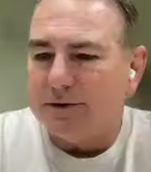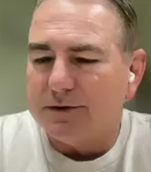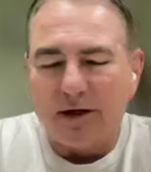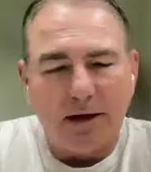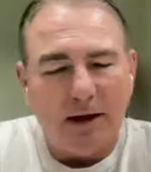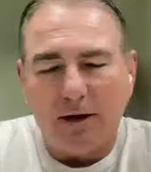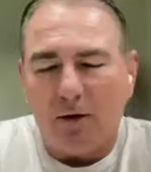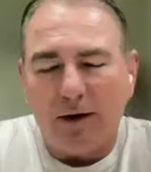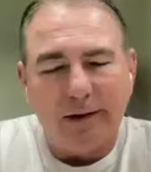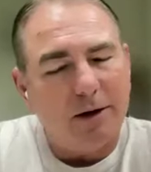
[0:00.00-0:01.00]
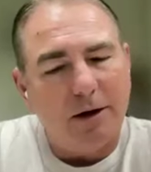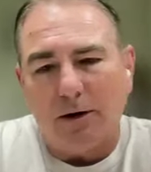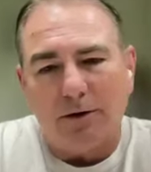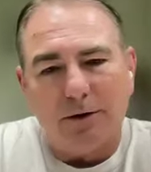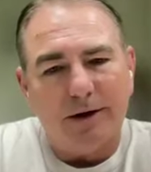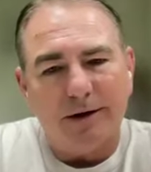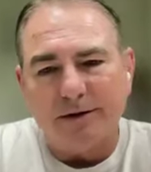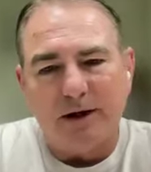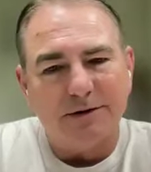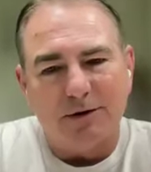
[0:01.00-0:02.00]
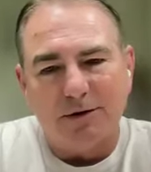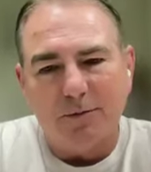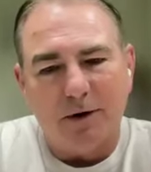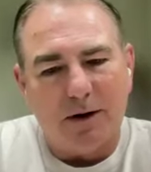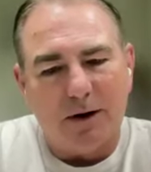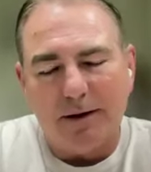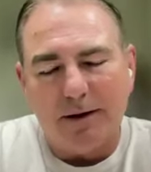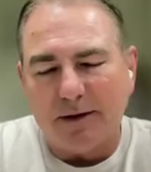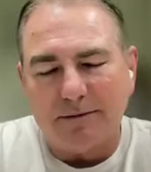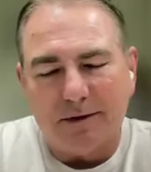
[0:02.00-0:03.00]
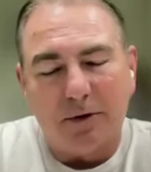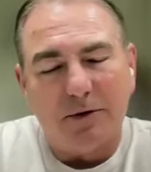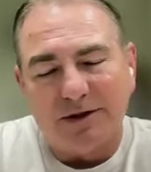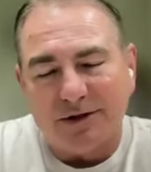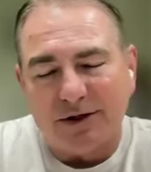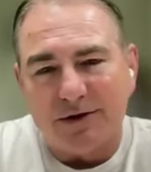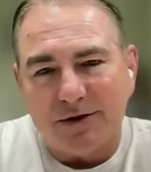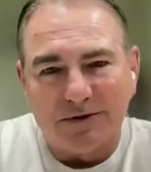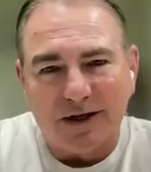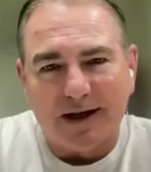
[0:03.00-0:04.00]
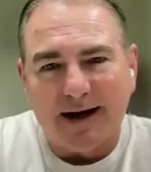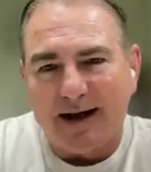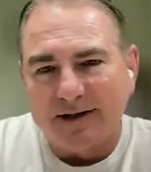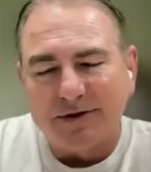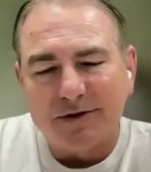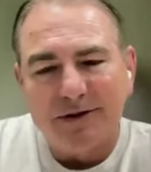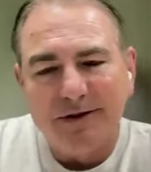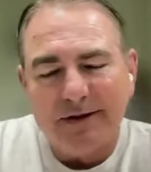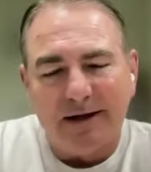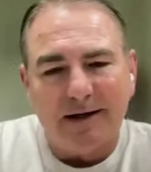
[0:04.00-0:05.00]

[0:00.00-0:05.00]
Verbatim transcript: Yeah, Deuce, I, I know I look young on this uh, Zoom, all right, but 36 years in college.